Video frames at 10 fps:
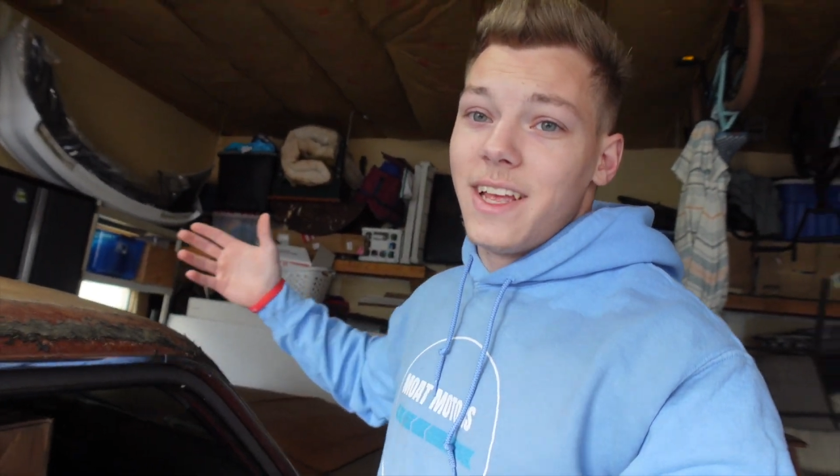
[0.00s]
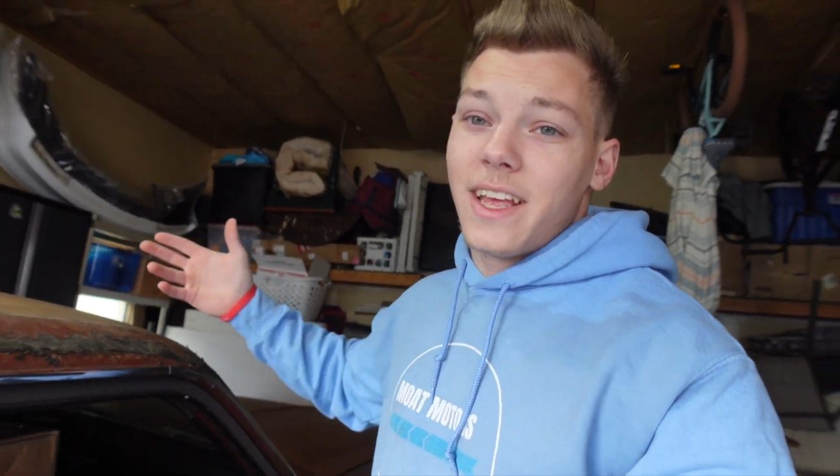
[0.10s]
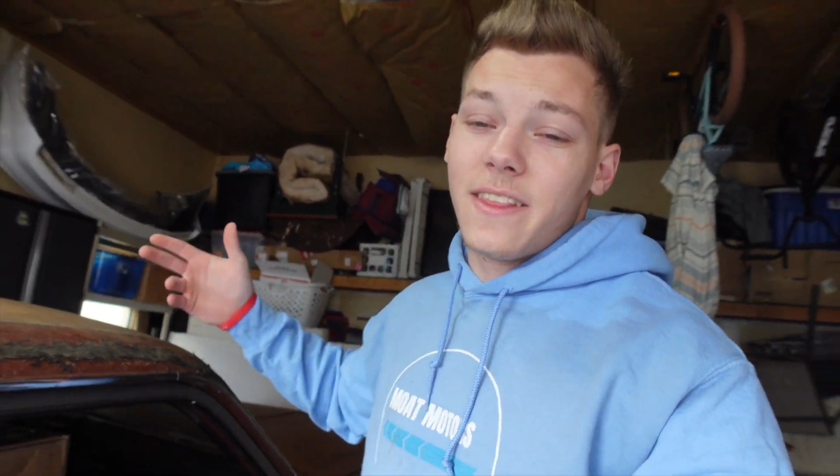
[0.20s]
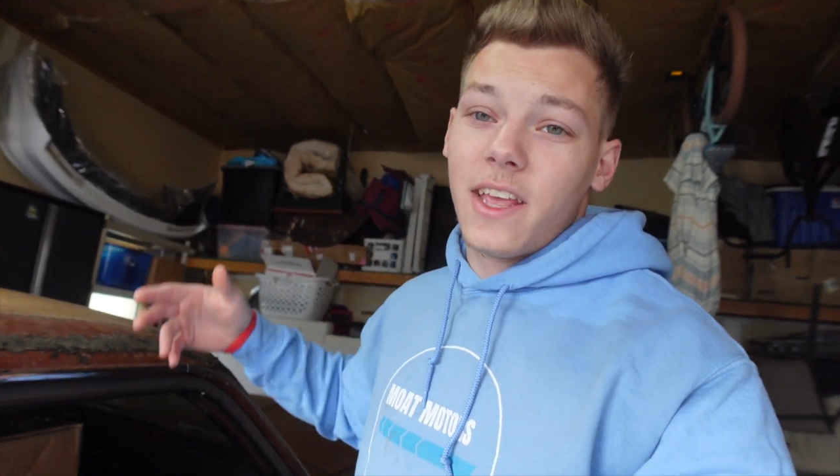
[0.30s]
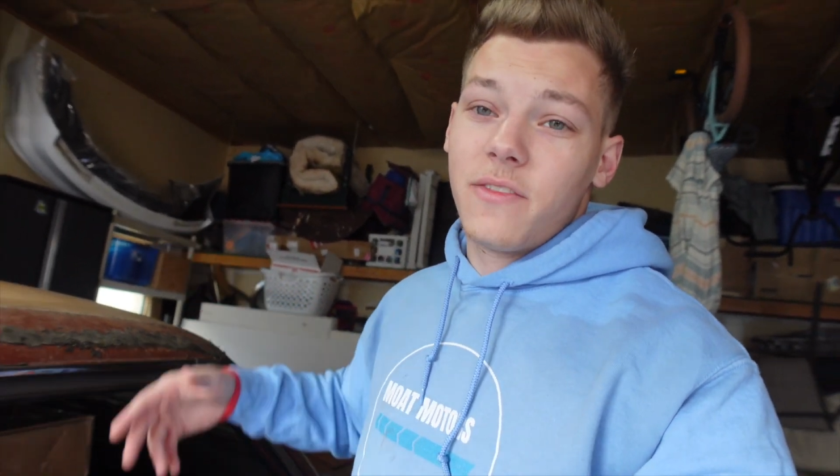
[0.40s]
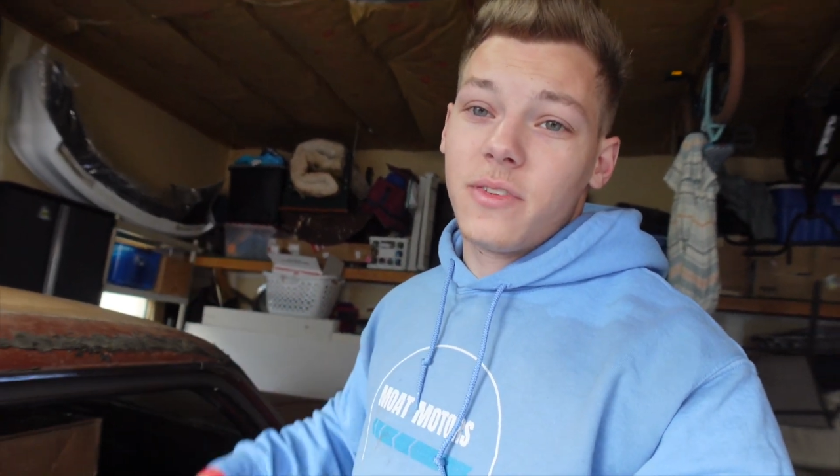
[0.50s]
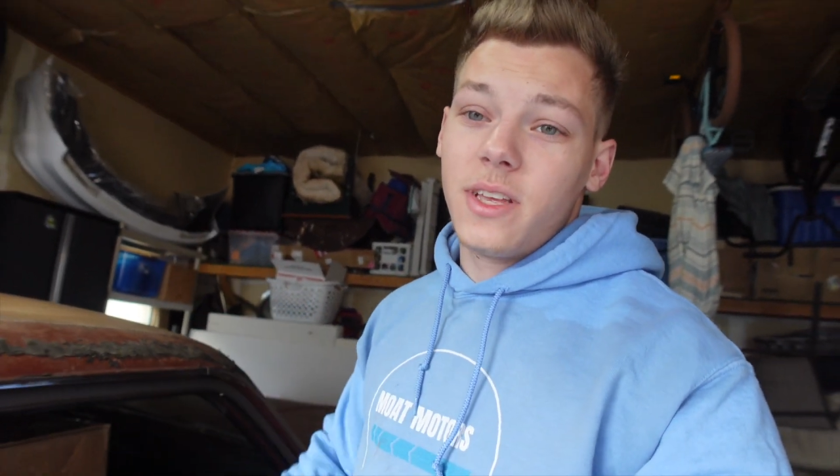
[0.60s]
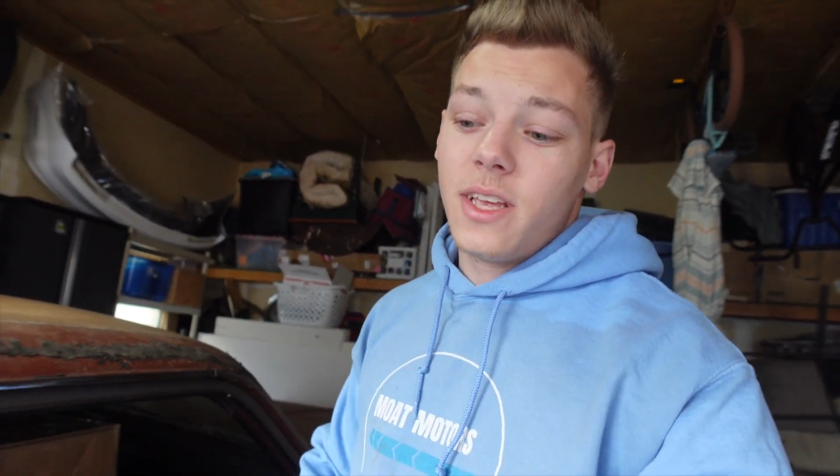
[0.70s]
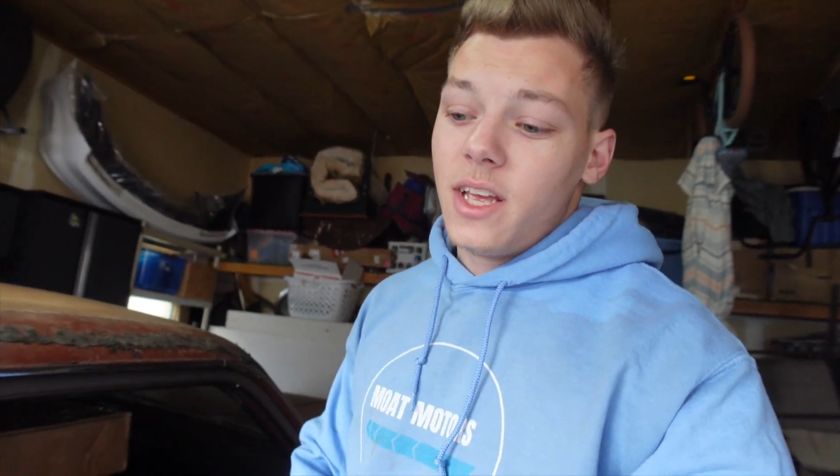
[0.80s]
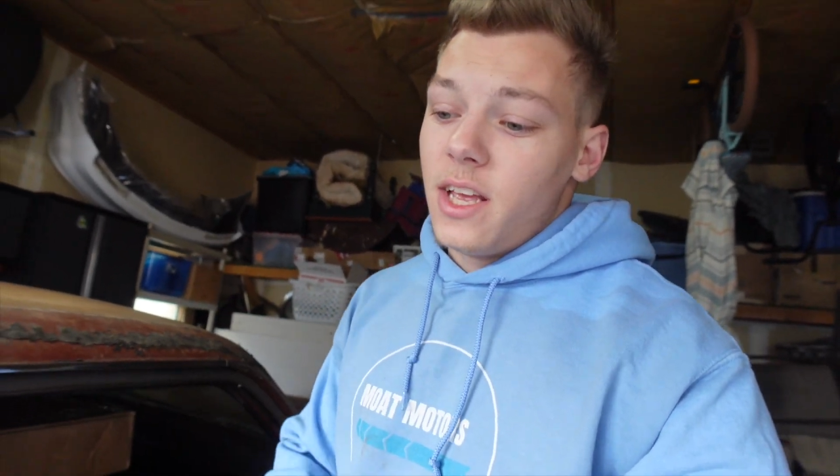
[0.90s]
and
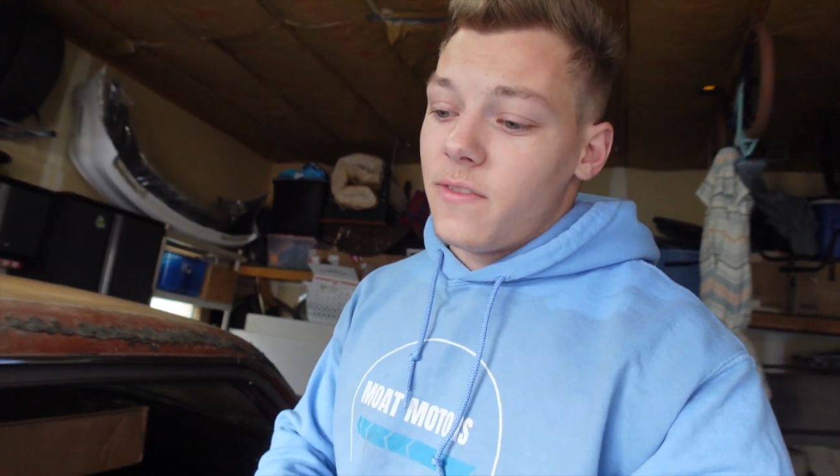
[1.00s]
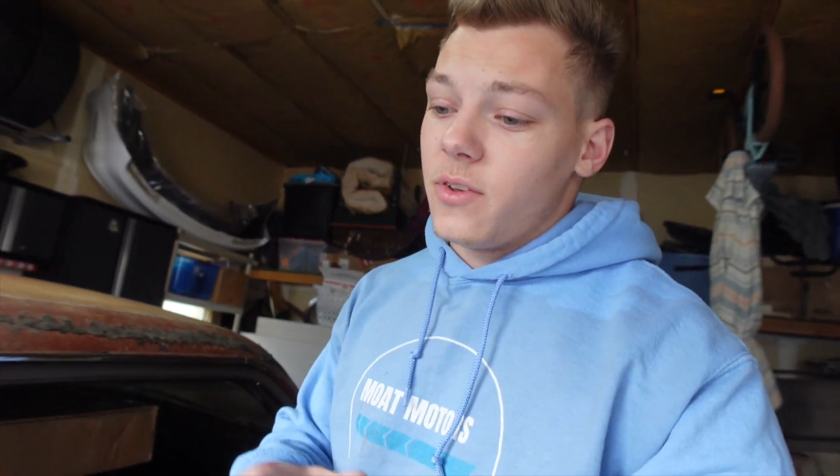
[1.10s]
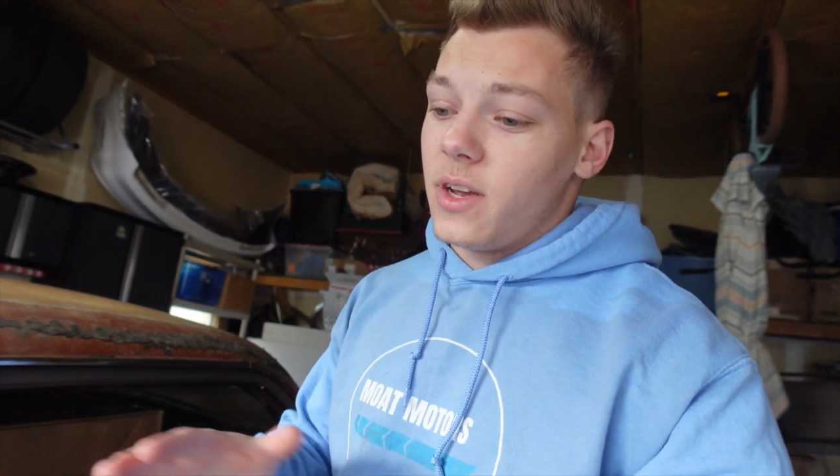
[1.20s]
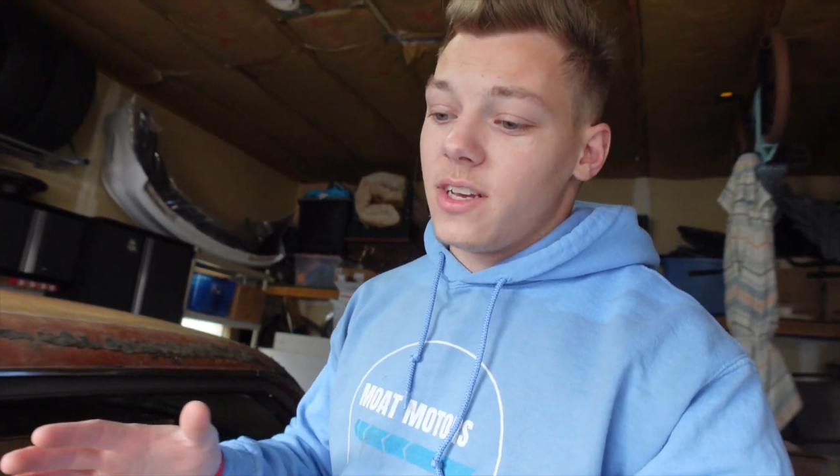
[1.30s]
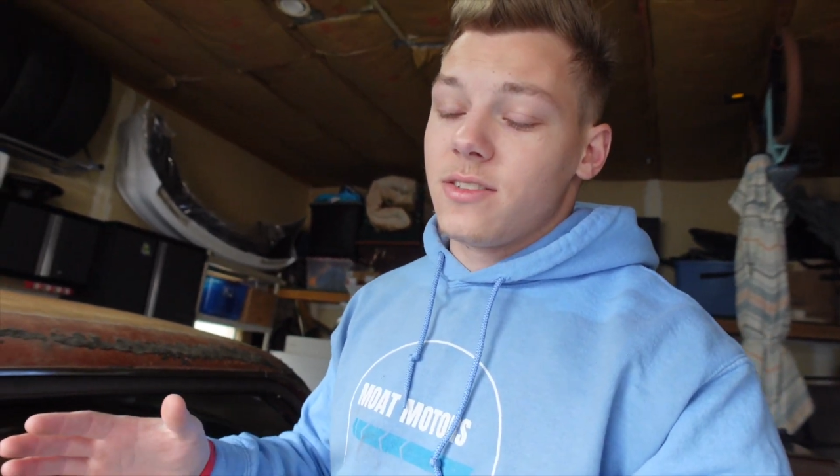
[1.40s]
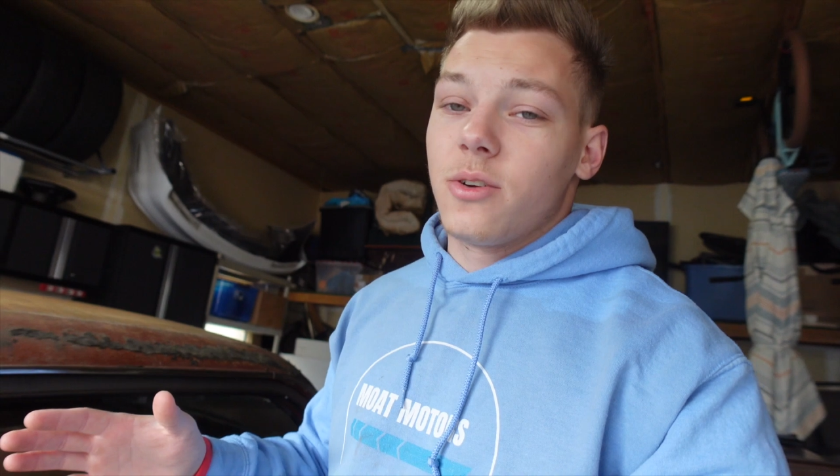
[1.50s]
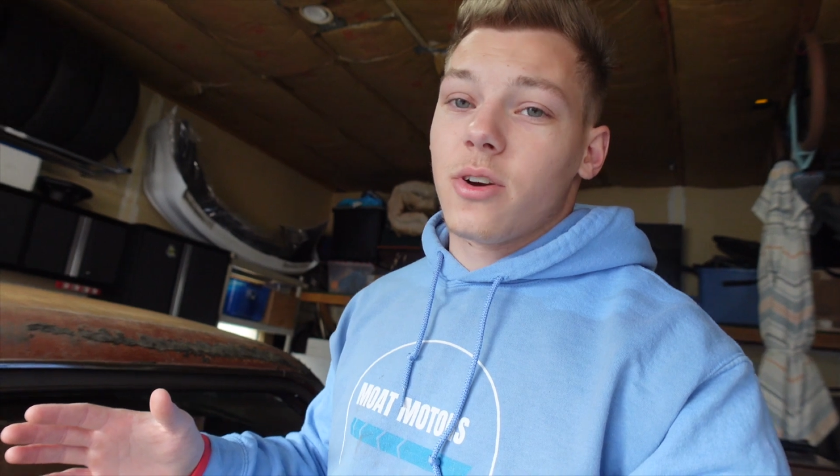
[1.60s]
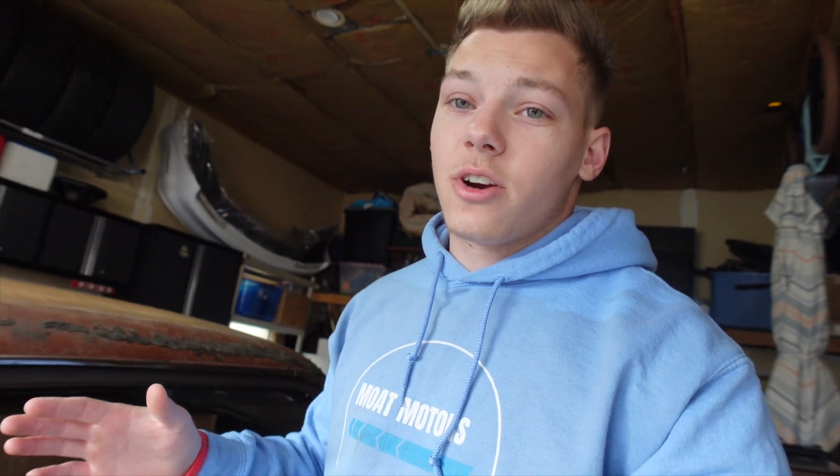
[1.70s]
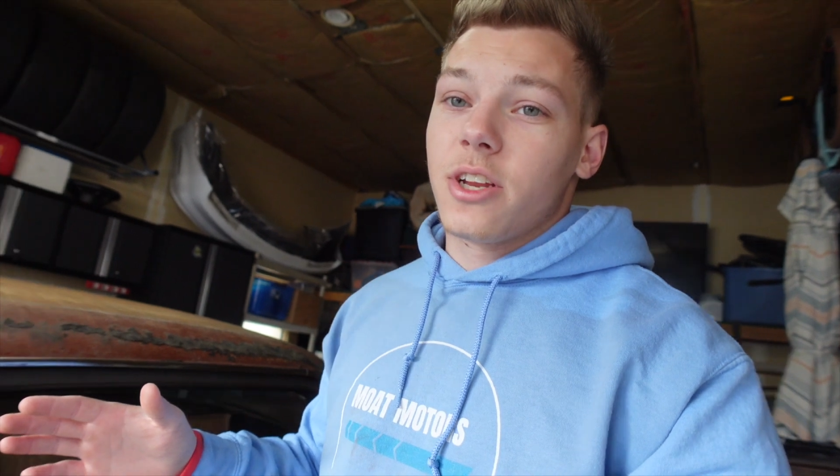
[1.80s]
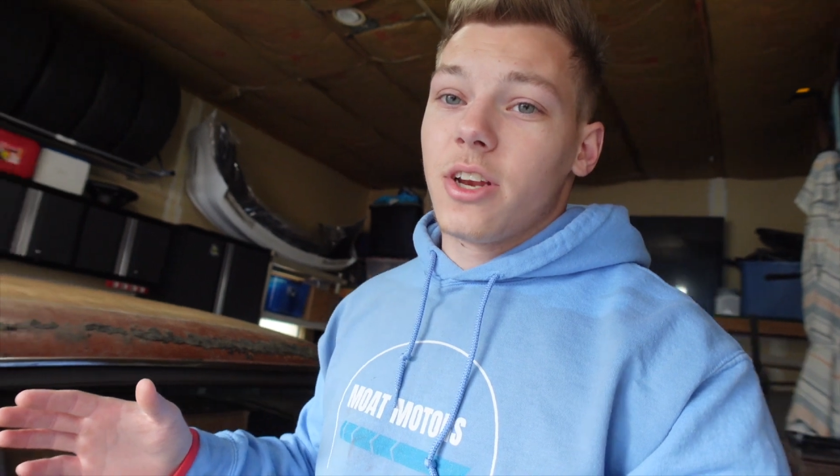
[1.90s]
thankfully, if you guys don't
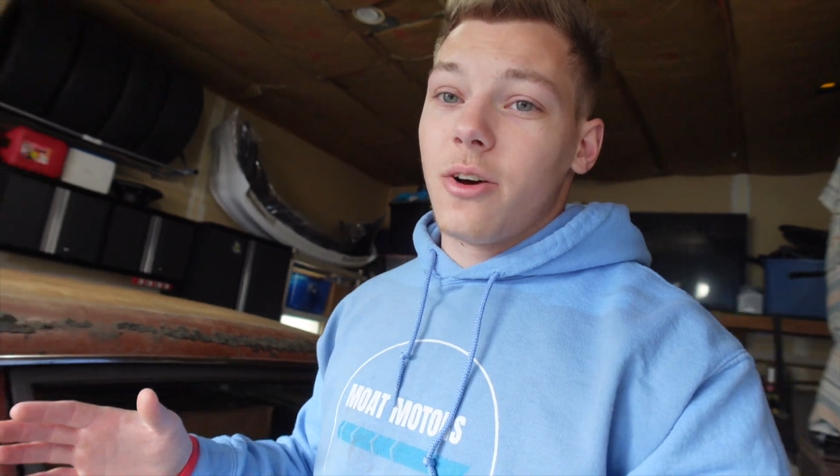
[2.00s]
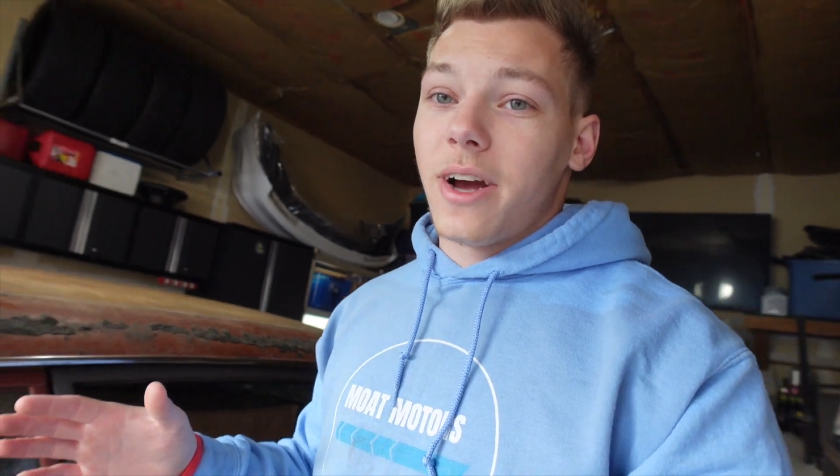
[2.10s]
already know,